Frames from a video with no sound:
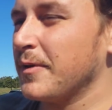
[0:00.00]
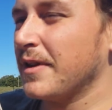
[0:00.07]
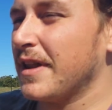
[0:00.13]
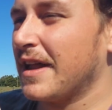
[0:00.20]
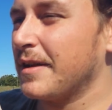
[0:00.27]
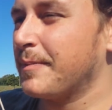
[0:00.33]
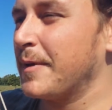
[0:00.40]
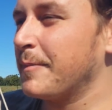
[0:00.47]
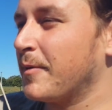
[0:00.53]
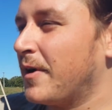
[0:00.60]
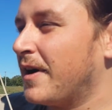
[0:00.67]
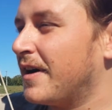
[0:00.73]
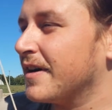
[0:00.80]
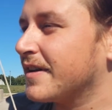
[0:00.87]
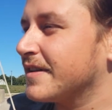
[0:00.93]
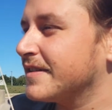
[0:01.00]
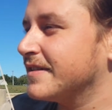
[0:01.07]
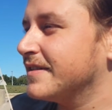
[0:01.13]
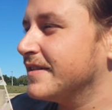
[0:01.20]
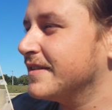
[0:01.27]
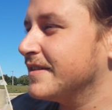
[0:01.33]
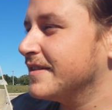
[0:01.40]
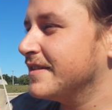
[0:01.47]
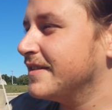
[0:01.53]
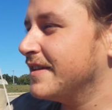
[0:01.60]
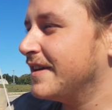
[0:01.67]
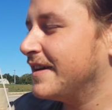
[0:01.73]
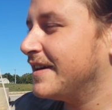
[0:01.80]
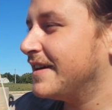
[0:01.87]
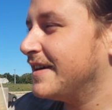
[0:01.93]
a lot of people honk
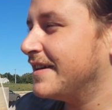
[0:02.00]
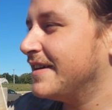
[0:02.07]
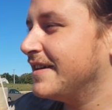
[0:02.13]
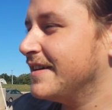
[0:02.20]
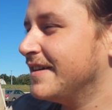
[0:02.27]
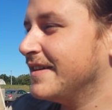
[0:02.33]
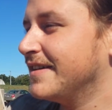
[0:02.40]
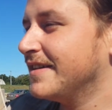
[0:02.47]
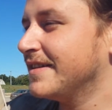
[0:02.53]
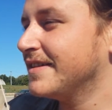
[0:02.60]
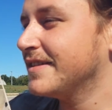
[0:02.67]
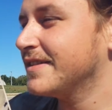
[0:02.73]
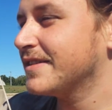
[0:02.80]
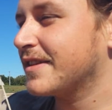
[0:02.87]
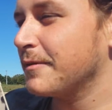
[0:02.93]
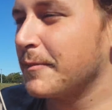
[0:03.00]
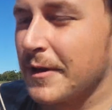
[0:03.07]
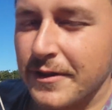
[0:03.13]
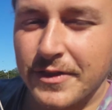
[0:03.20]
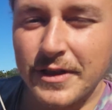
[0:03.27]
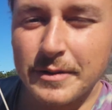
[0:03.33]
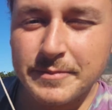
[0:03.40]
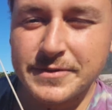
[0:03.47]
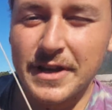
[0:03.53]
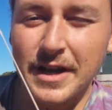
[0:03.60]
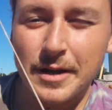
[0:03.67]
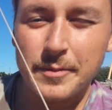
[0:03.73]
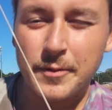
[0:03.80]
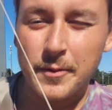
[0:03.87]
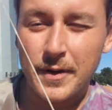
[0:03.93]
and uh, give me a thumbs
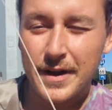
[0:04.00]
up.